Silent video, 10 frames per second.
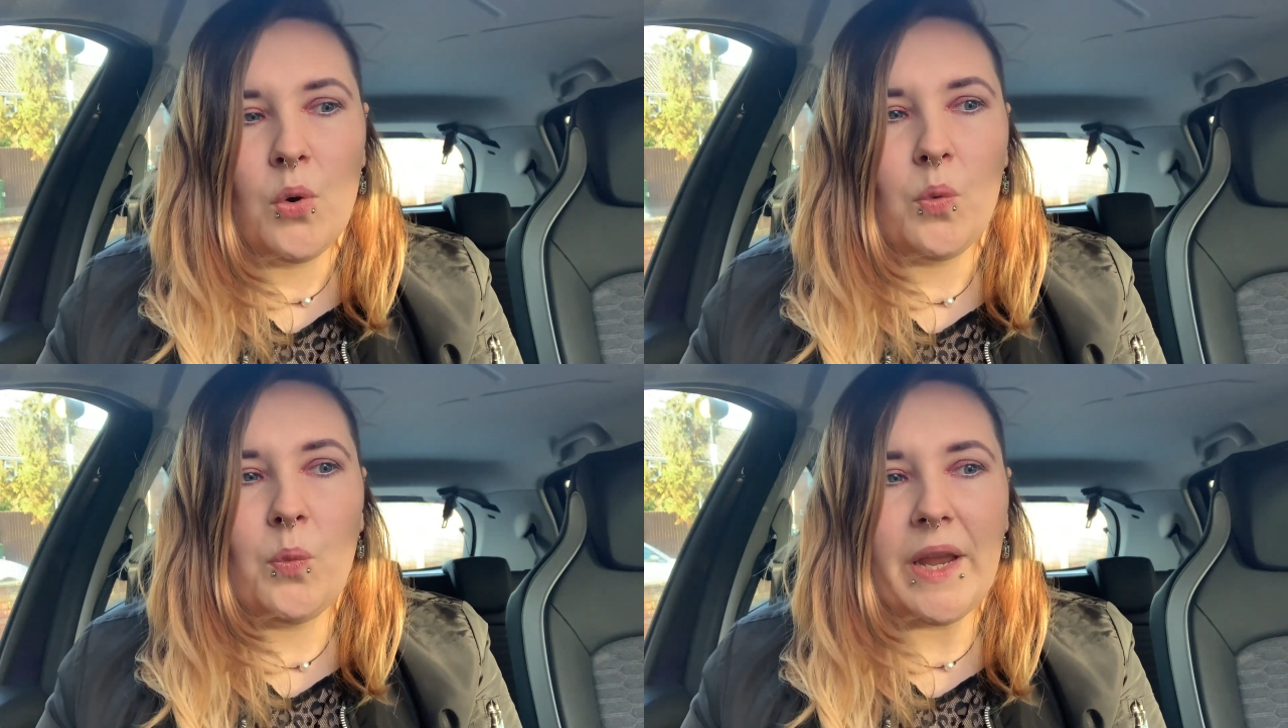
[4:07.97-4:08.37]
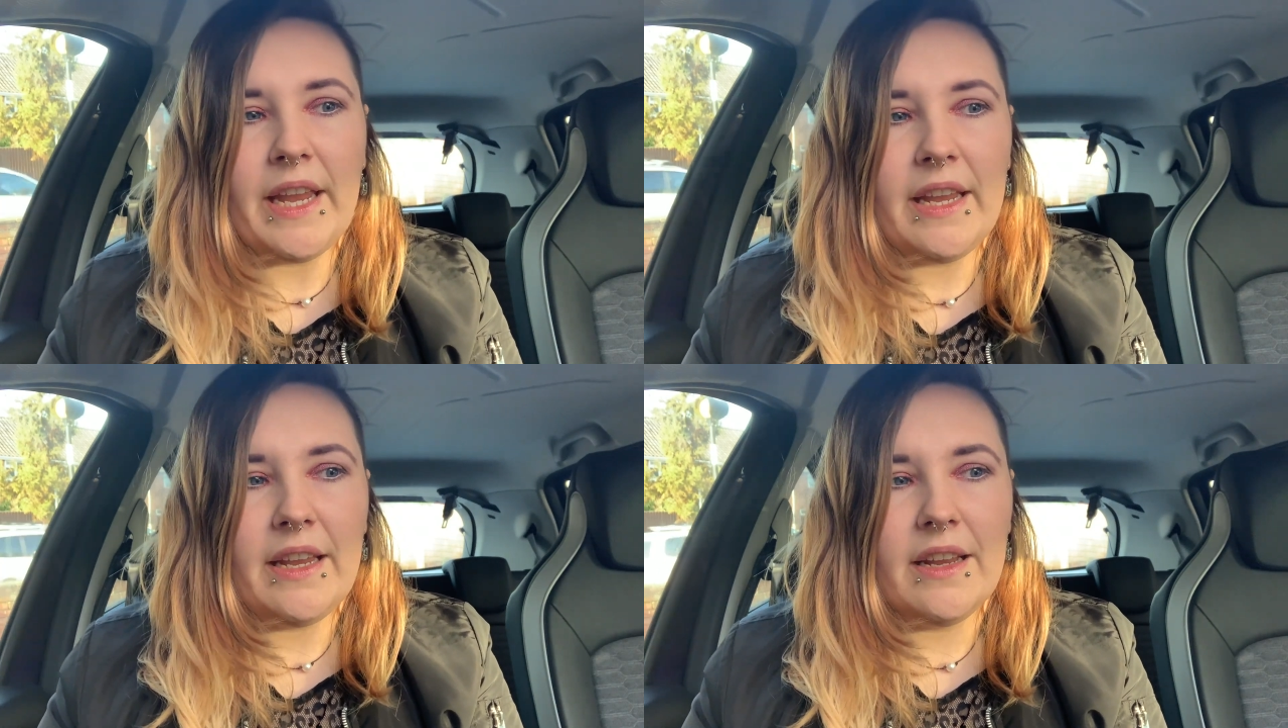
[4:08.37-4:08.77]

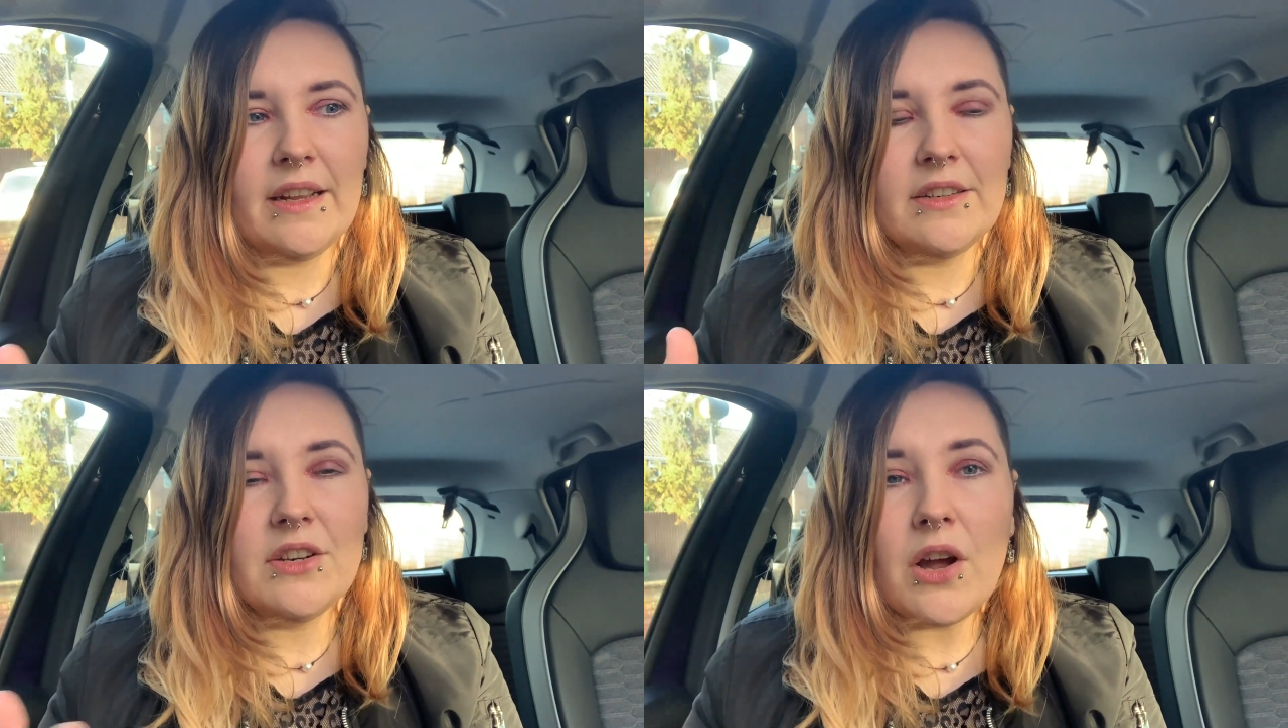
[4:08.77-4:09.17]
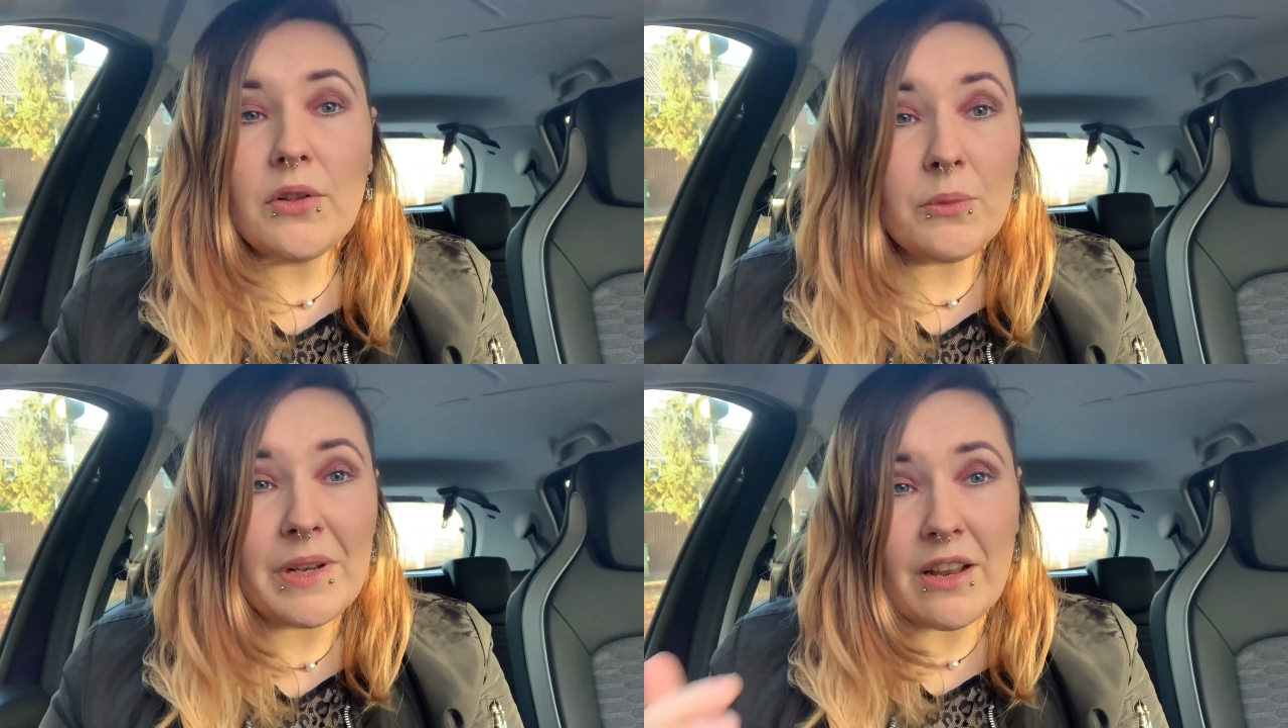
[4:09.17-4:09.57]
We know
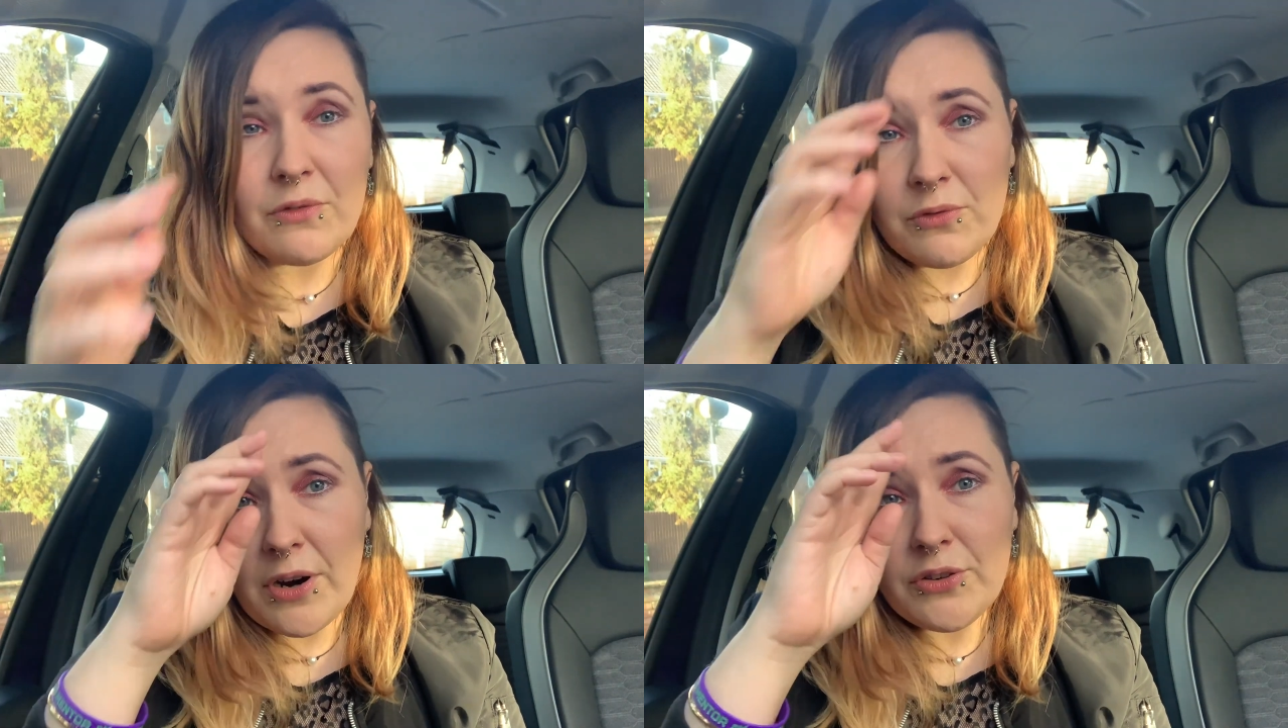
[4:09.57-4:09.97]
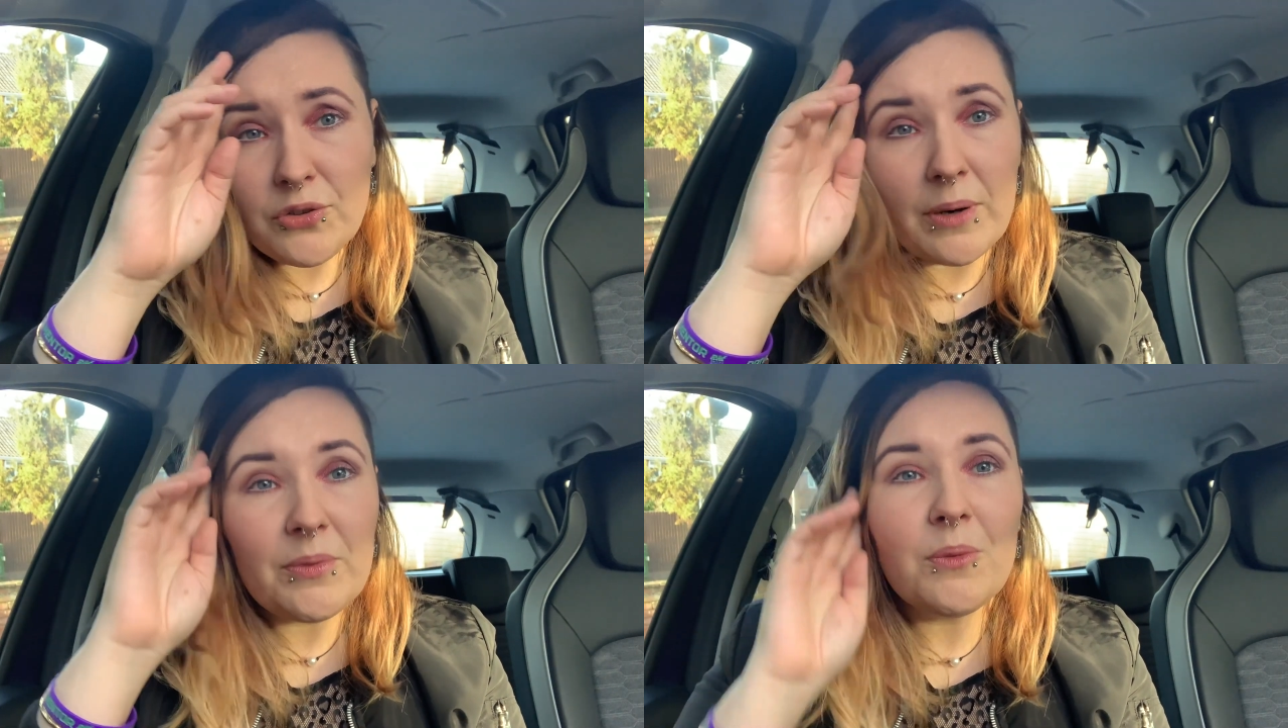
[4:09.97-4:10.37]
that we love road
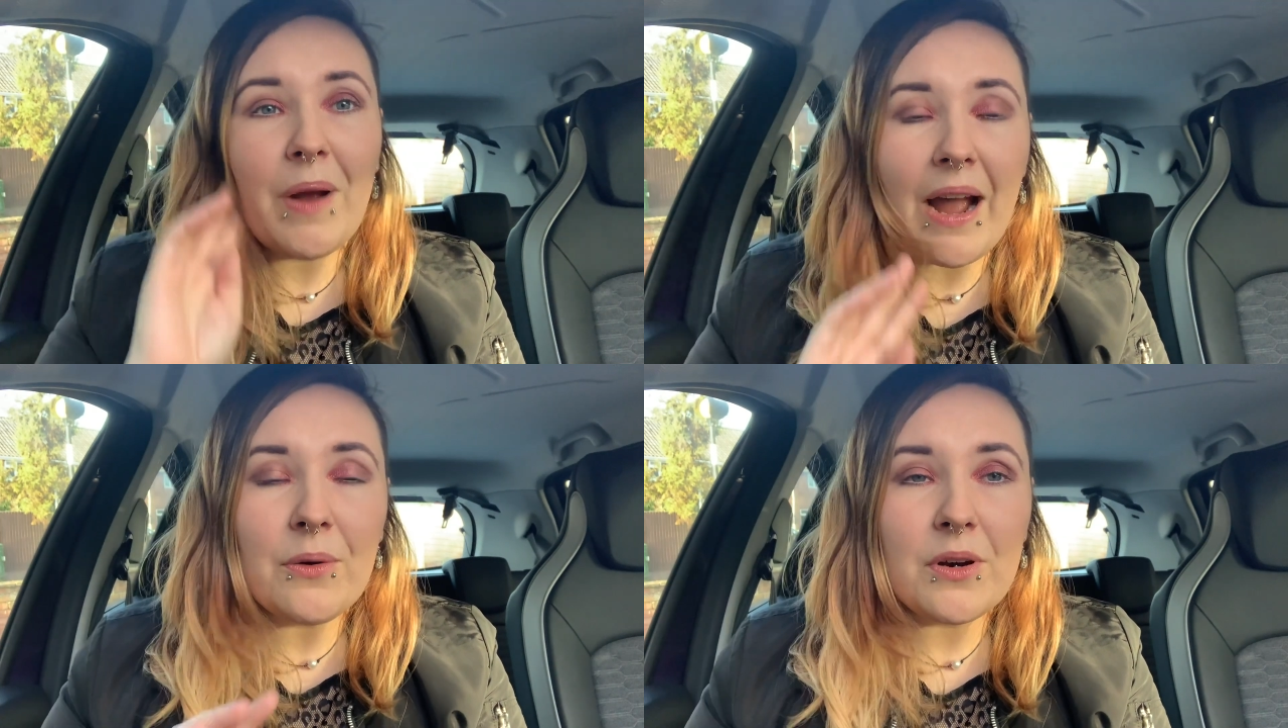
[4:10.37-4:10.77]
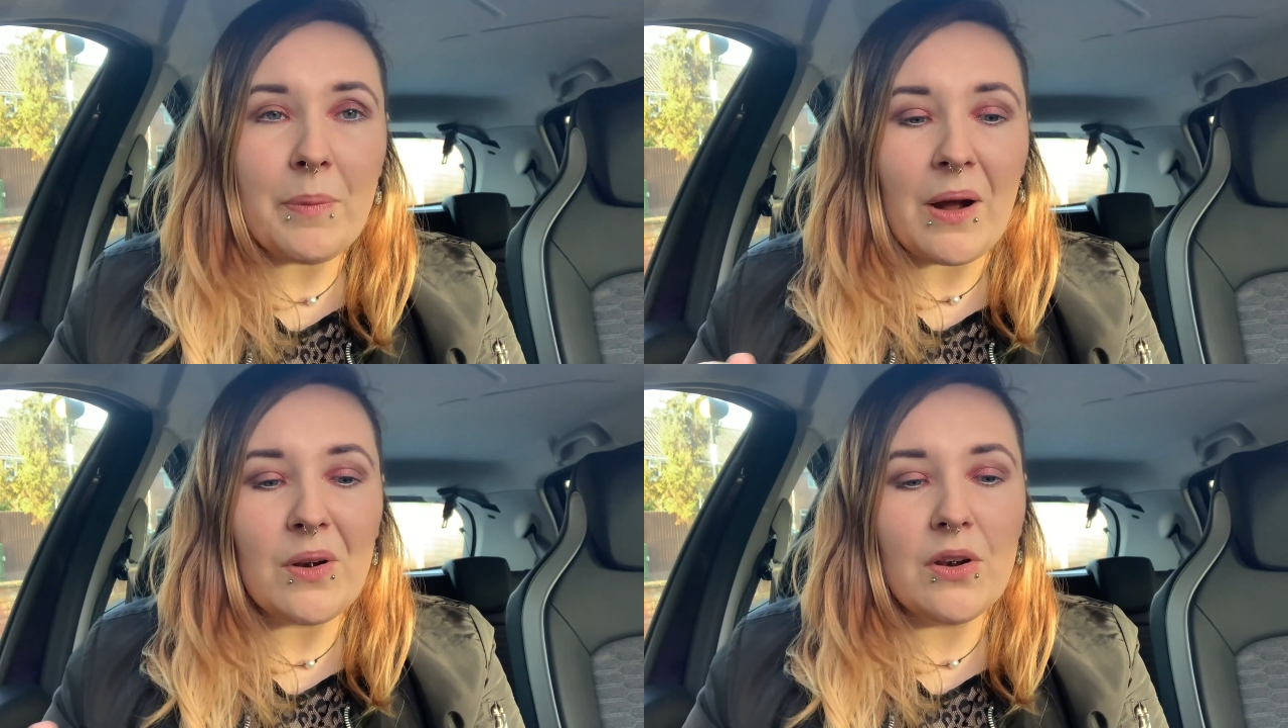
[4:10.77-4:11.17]
trips and we're out and
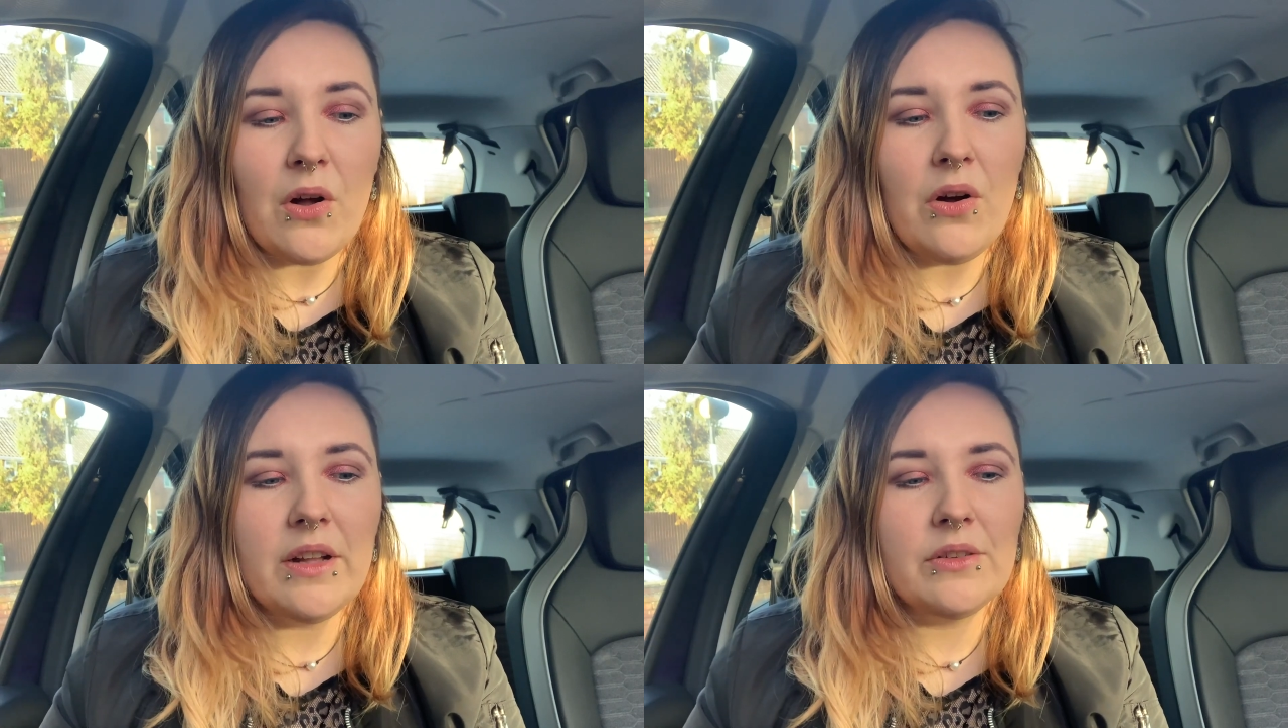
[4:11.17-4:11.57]
about a lot,